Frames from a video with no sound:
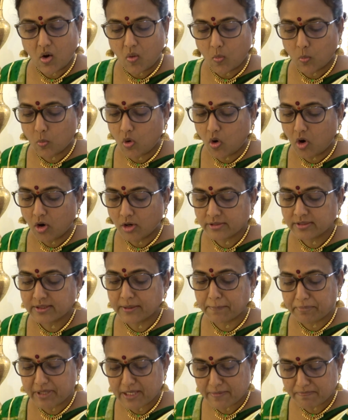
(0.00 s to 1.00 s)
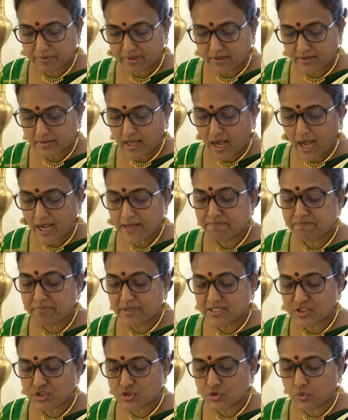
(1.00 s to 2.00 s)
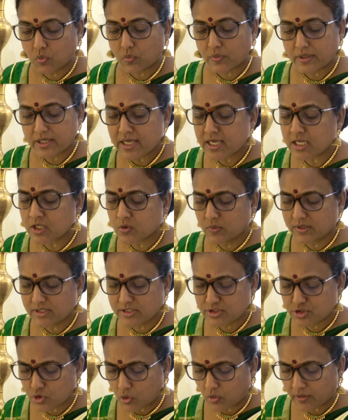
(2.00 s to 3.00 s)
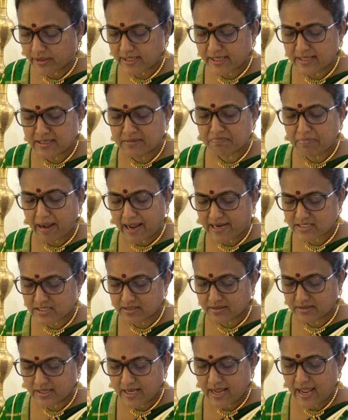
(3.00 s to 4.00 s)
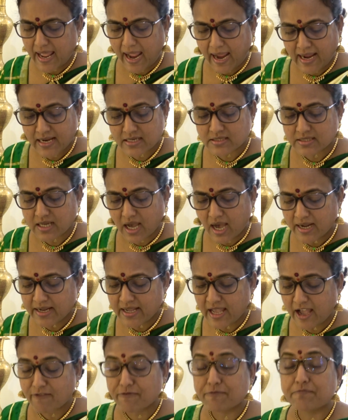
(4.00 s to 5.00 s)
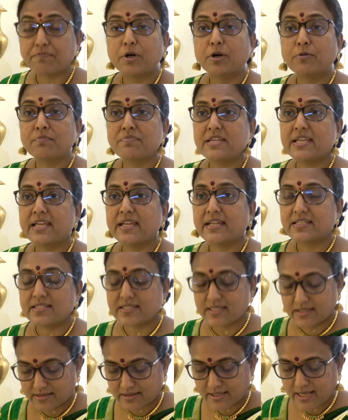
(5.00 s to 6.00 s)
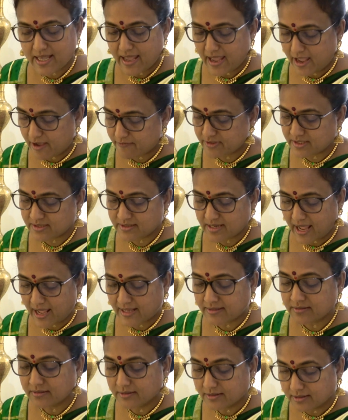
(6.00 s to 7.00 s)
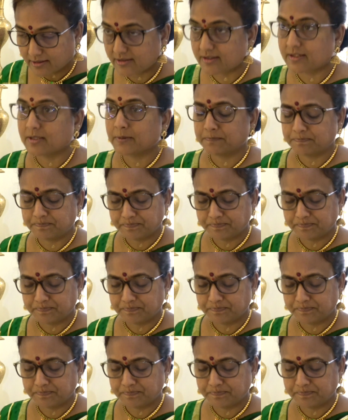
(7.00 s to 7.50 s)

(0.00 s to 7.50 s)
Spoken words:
On the people I bestow equal joy in battle, and I have permeated heaven and earth.